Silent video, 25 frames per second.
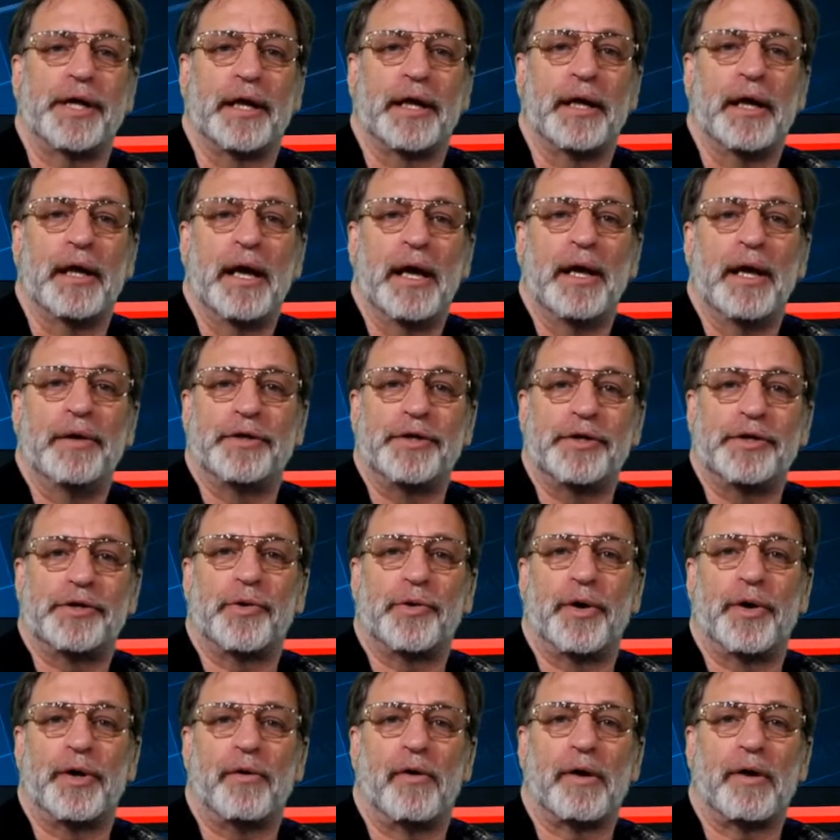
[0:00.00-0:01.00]
The Detroit
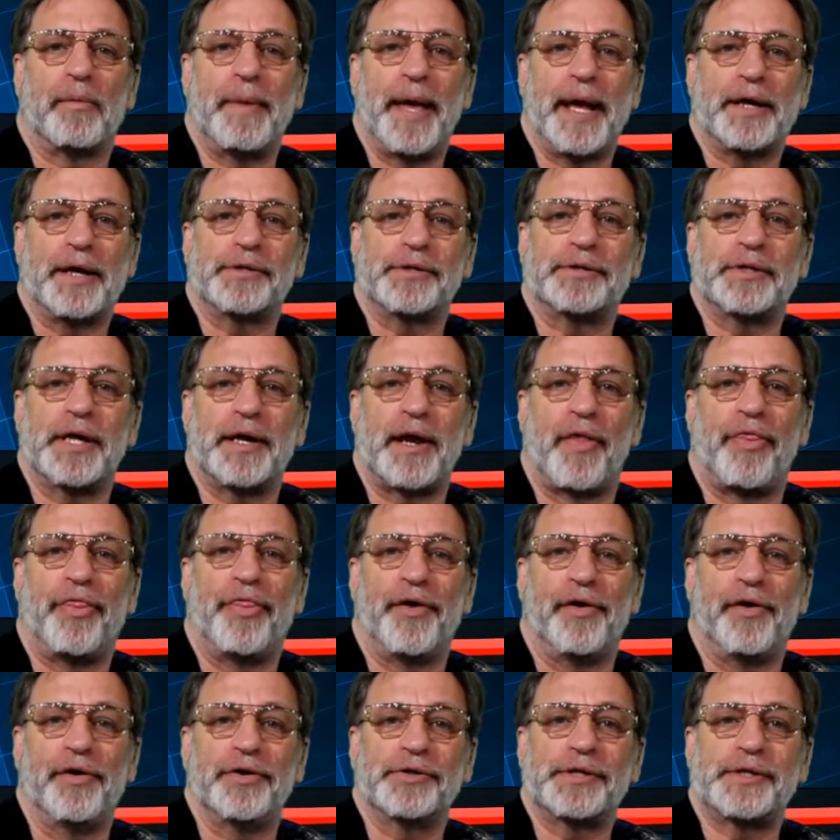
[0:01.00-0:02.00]
automaker said that
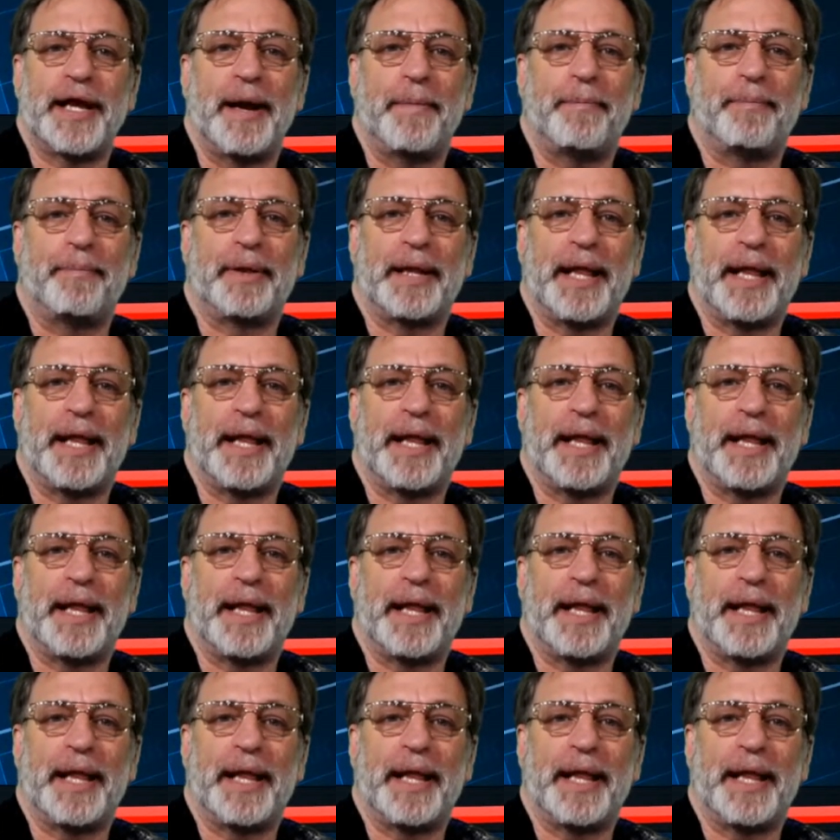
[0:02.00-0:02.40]
Thursday it plans